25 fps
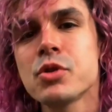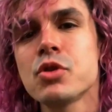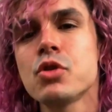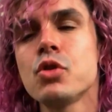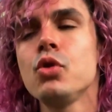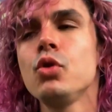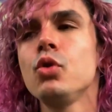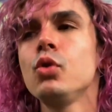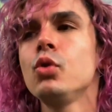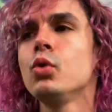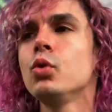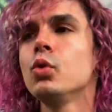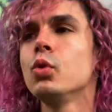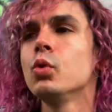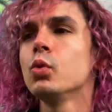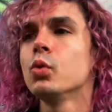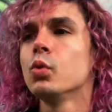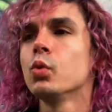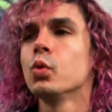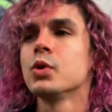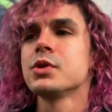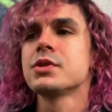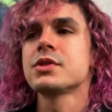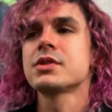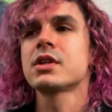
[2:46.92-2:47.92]
2
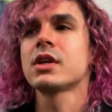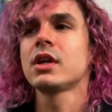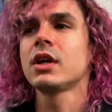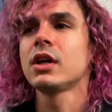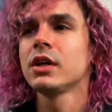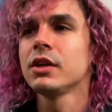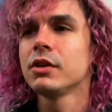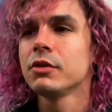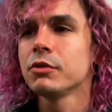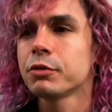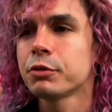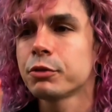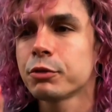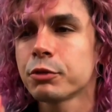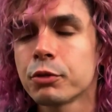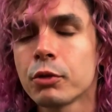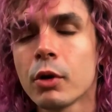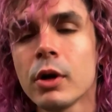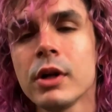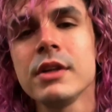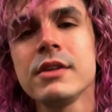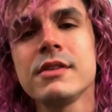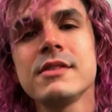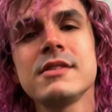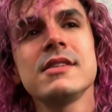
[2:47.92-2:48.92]
was
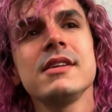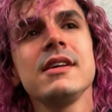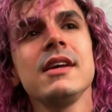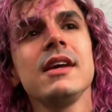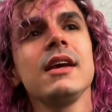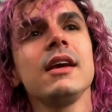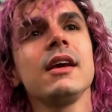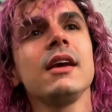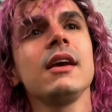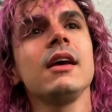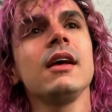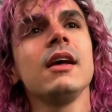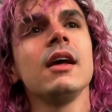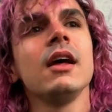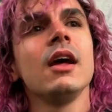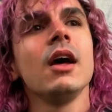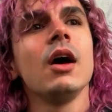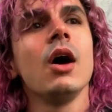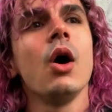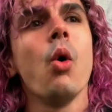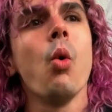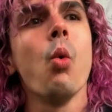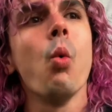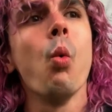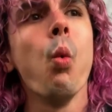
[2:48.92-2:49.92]
confronting
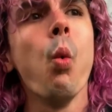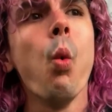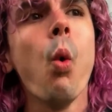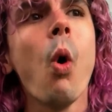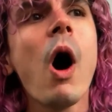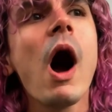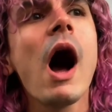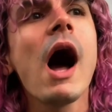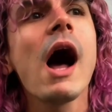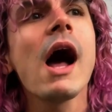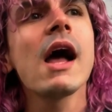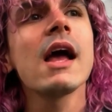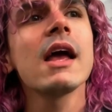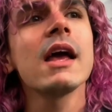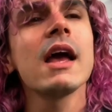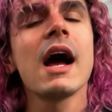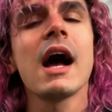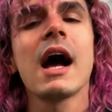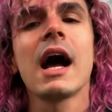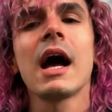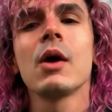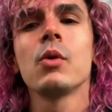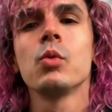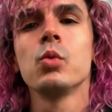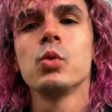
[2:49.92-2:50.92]
why
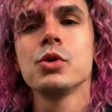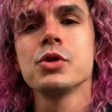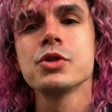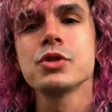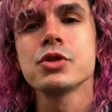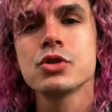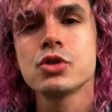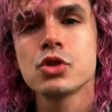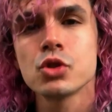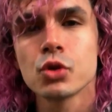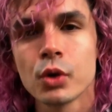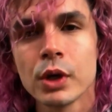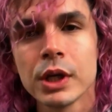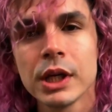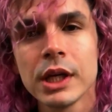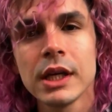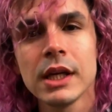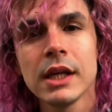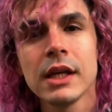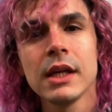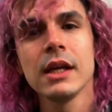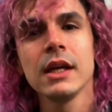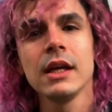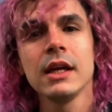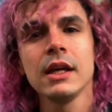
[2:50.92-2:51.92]
I was
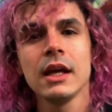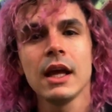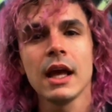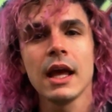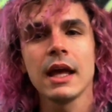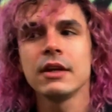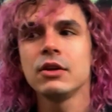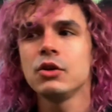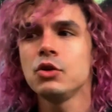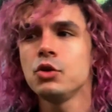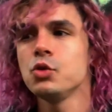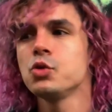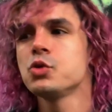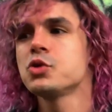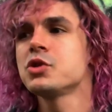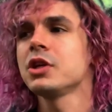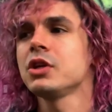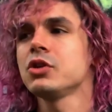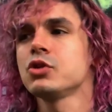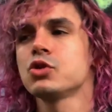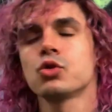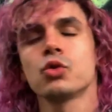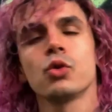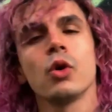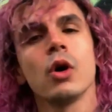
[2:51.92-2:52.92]
drinking and
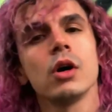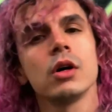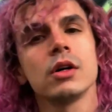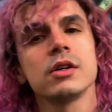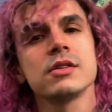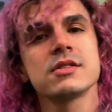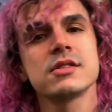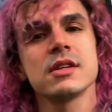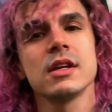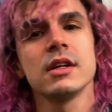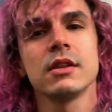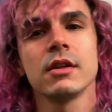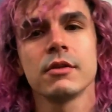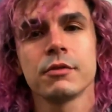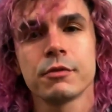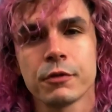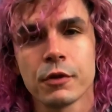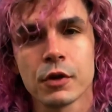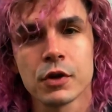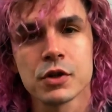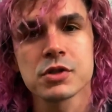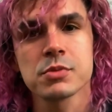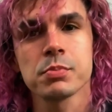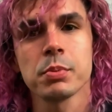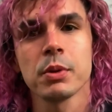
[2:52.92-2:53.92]
using drugs in the
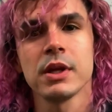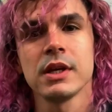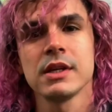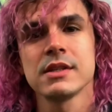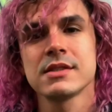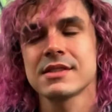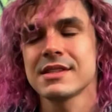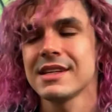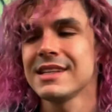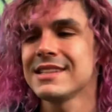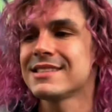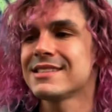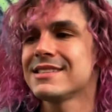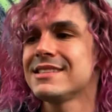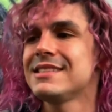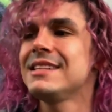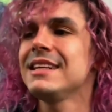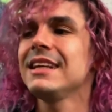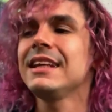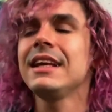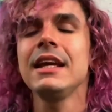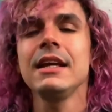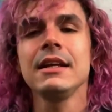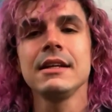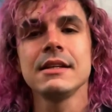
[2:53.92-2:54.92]
first place. It's
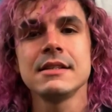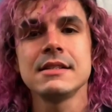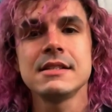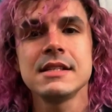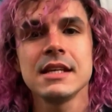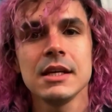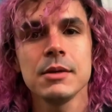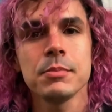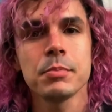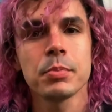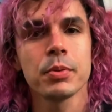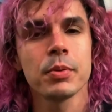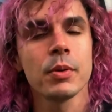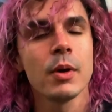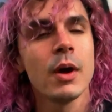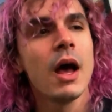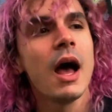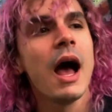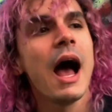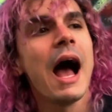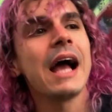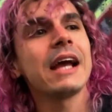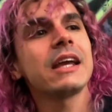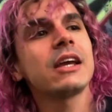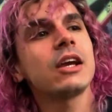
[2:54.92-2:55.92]
digging deep.
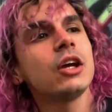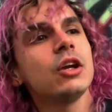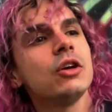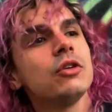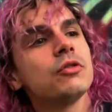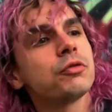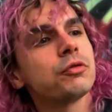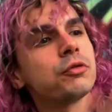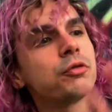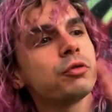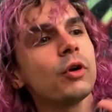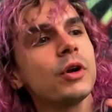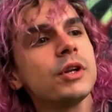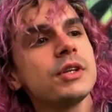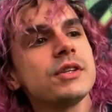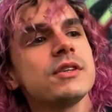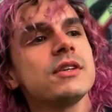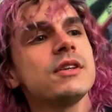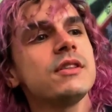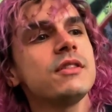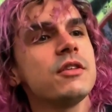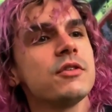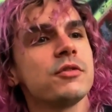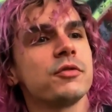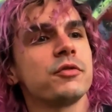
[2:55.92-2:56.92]
I
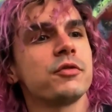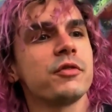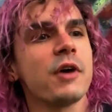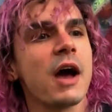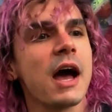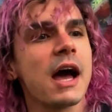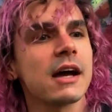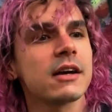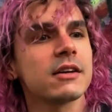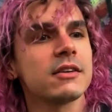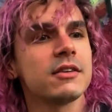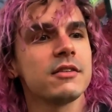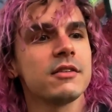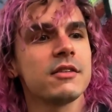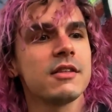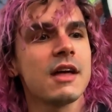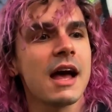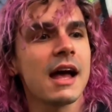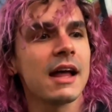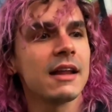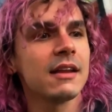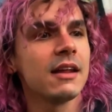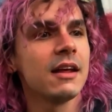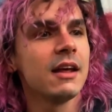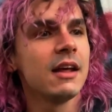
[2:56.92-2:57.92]
confronted the fact
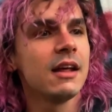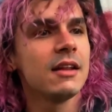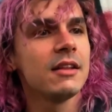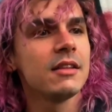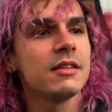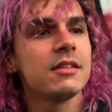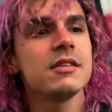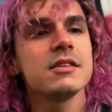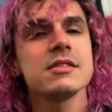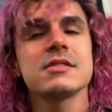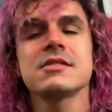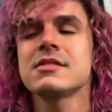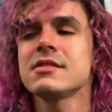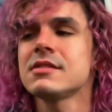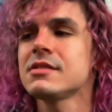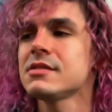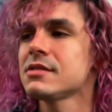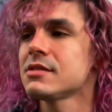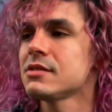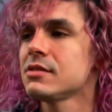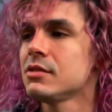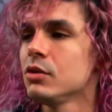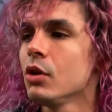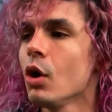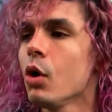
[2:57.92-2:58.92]
that this
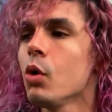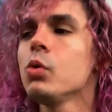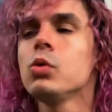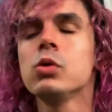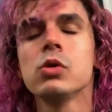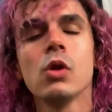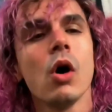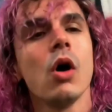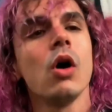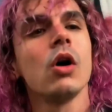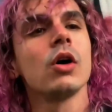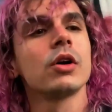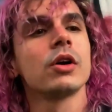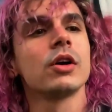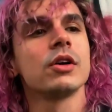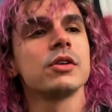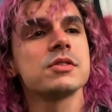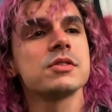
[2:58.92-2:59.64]
is no longer